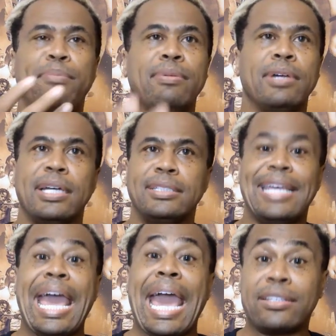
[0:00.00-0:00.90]
uh,
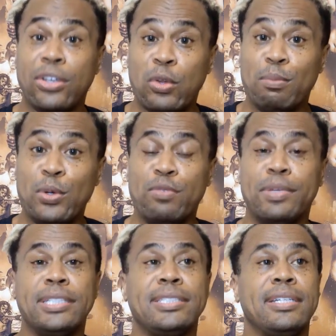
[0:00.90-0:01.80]
tactical
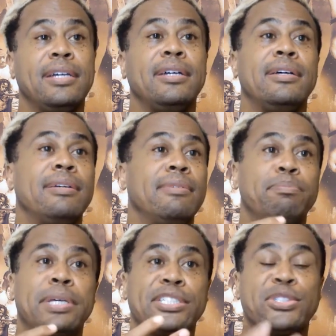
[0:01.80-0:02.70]
movements,
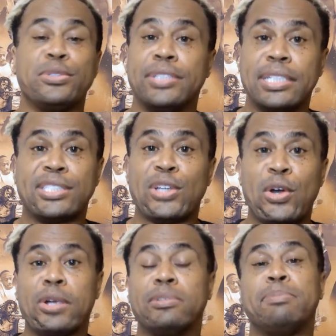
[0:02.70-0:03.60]
pistol
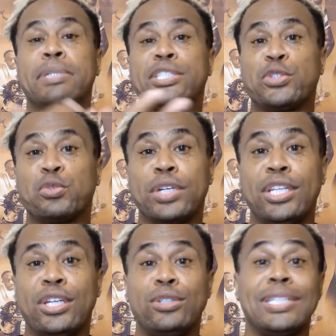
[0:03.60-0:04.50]
disarms, pistol
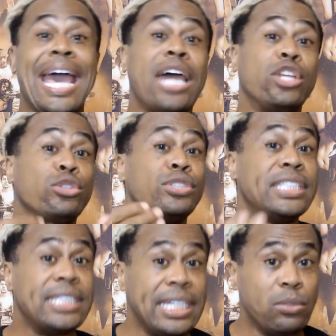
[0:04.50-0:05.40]
reloads, how to do
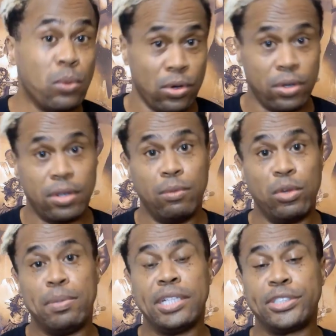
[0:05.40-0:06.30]
scene work with
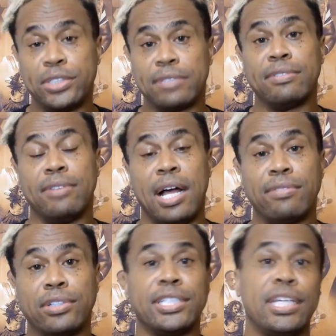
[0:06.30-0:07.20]
pistols and
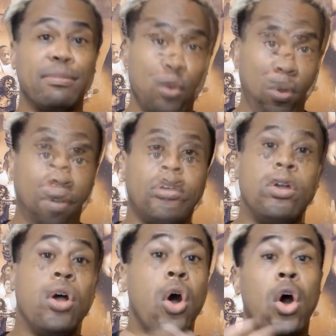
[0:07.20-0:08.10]
revolvers, and more
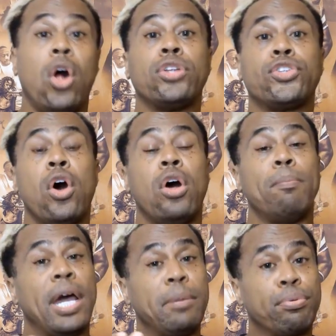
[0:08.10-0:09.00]
all taught
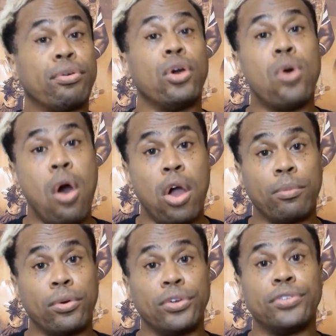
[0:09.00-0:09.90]
by pro
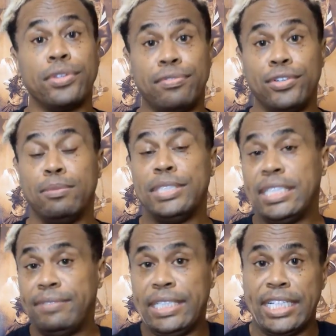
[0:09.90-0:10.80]
armorers for the film and
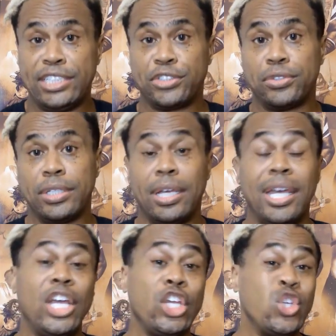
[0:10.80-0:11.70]
TV industry.
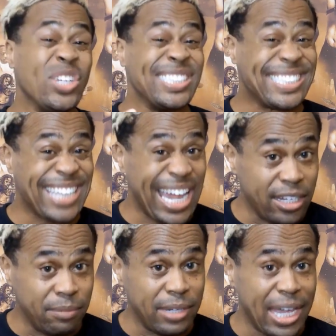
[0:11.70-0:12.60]
You can sign
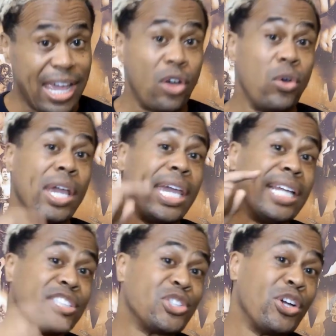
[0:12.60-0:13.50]
up now and
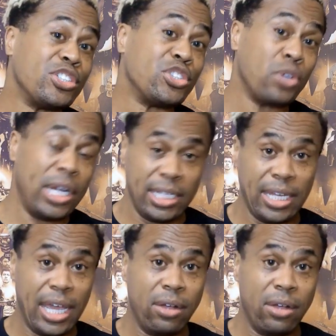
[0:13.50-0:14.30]
start training now.